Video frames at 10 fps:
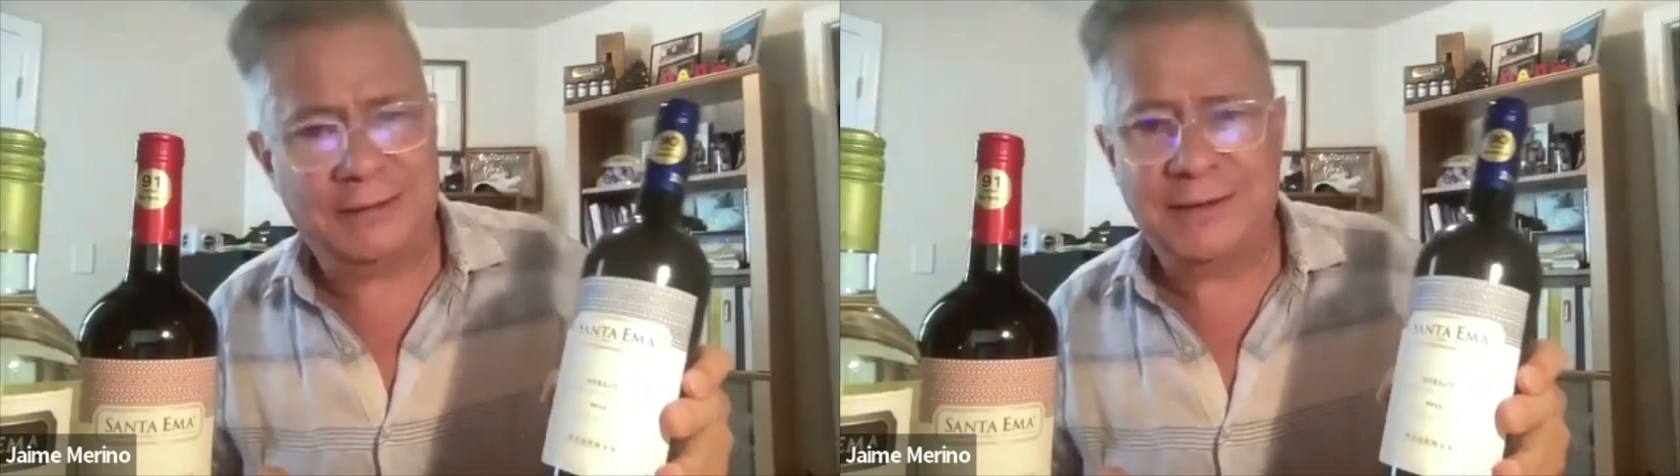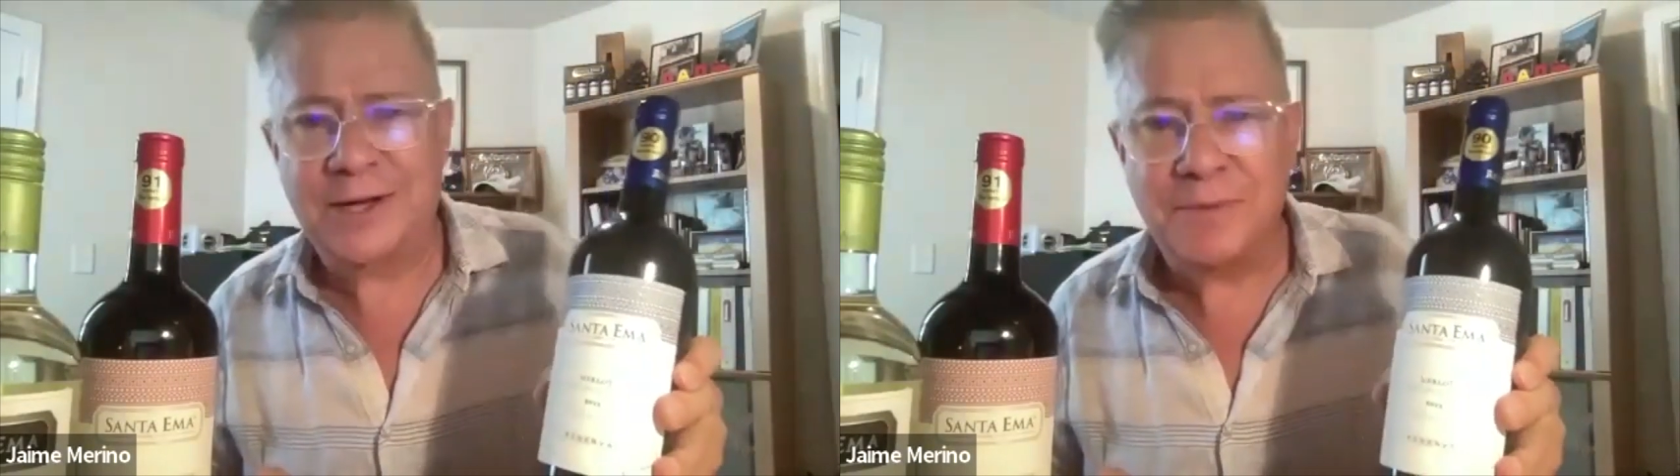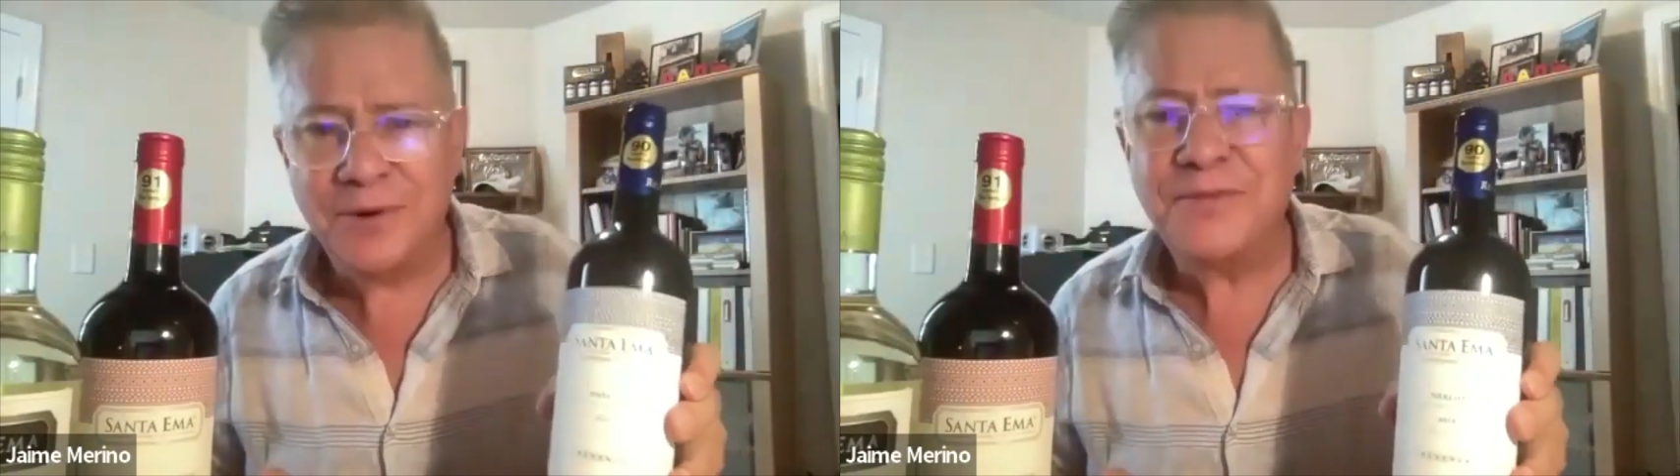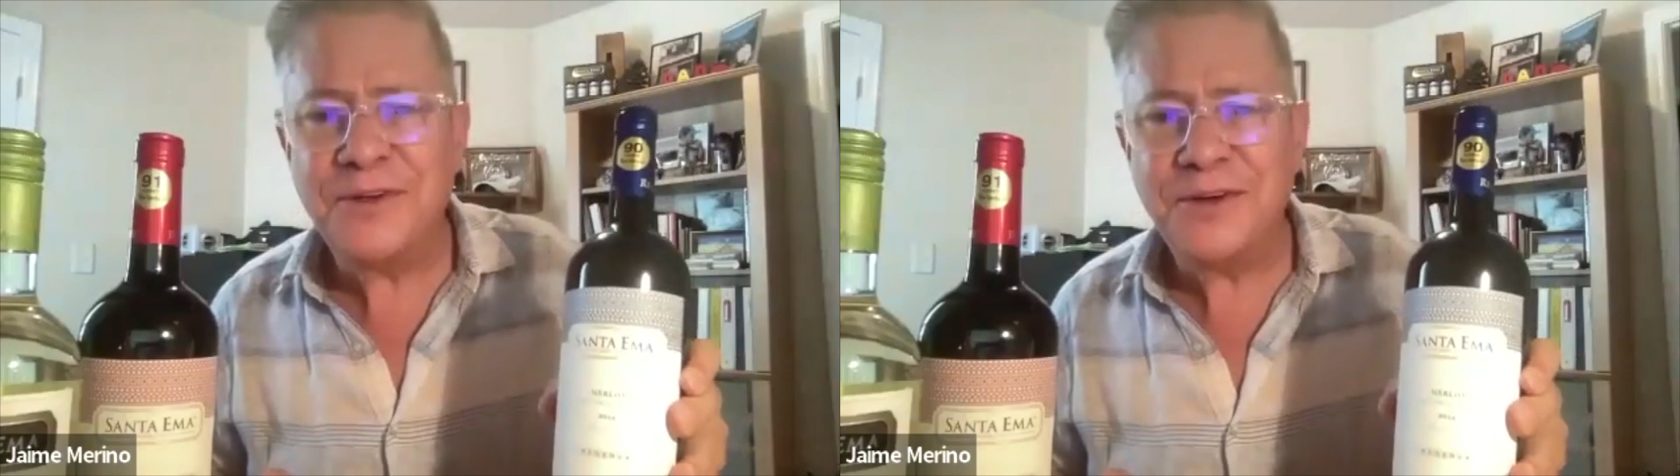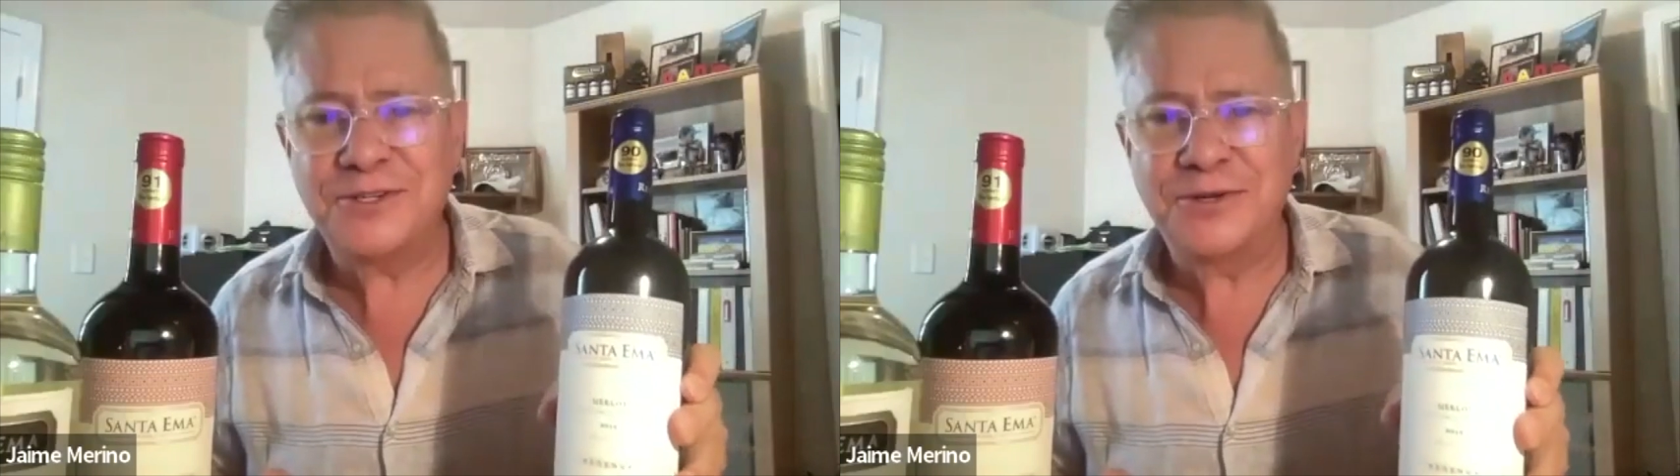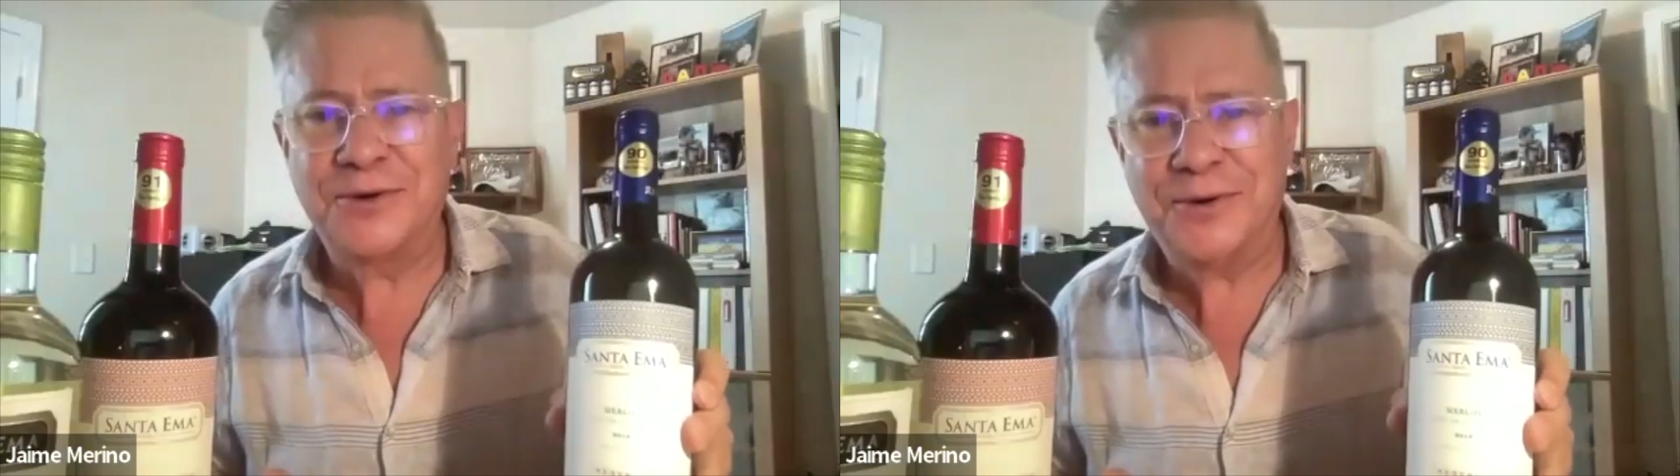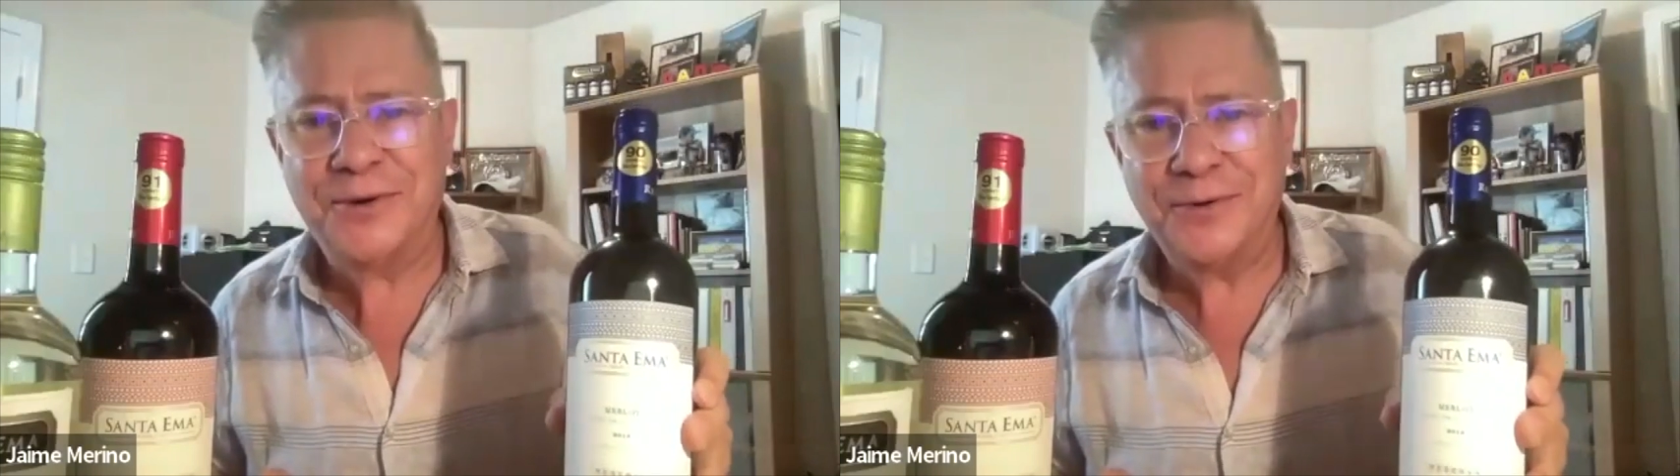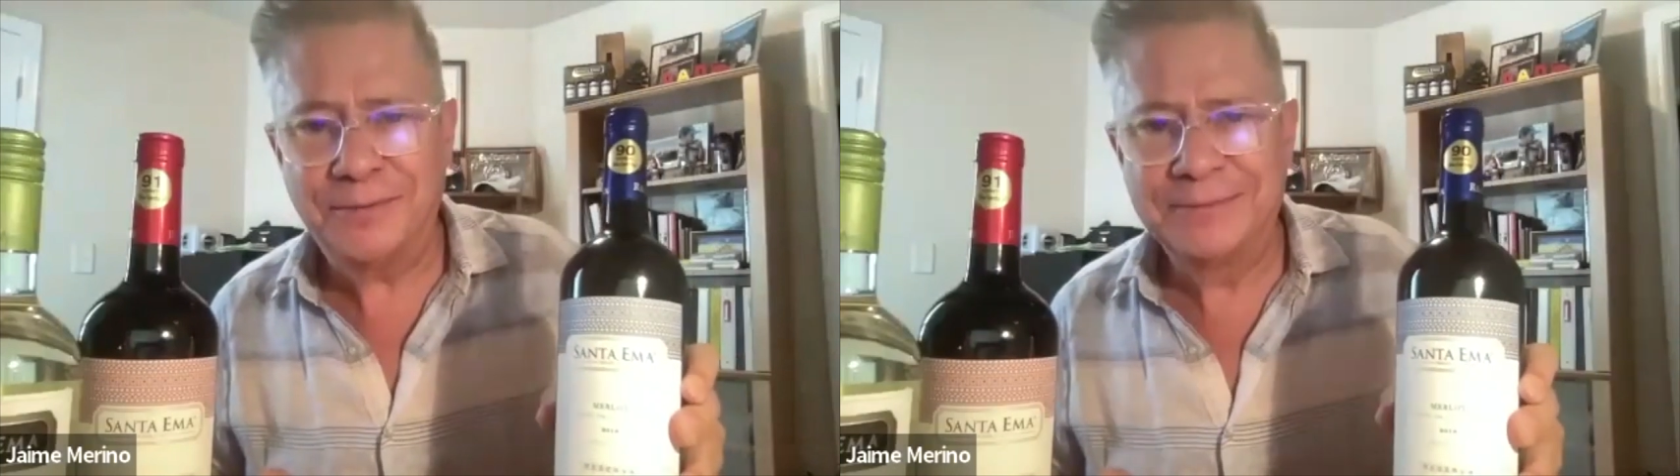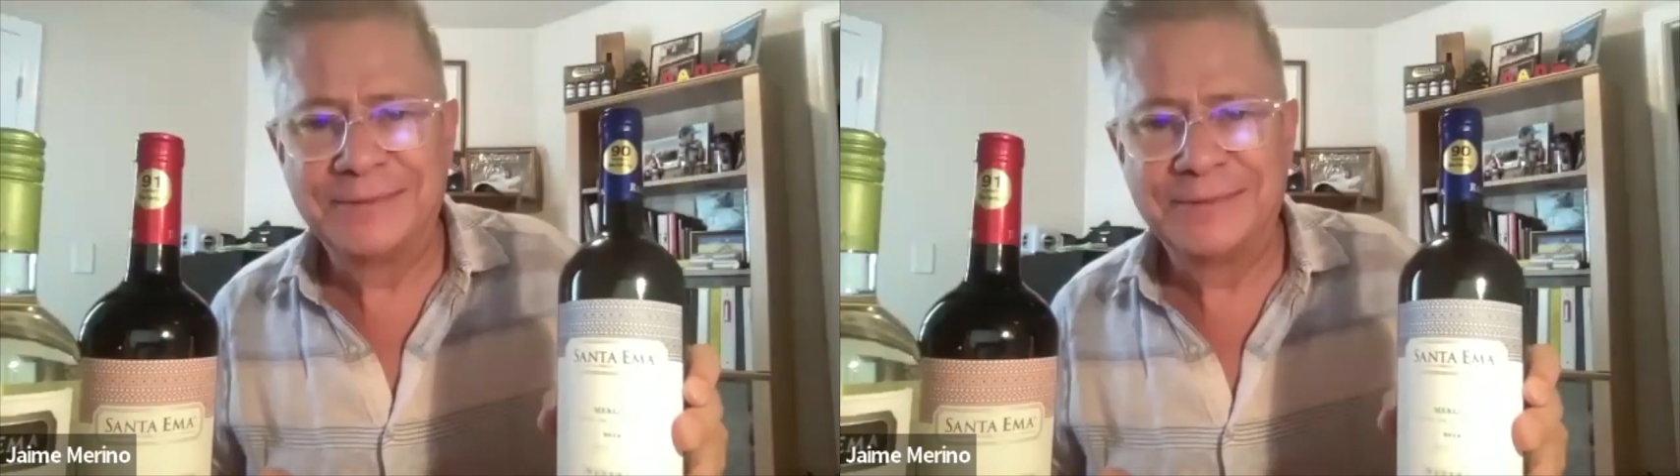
a couple of years ago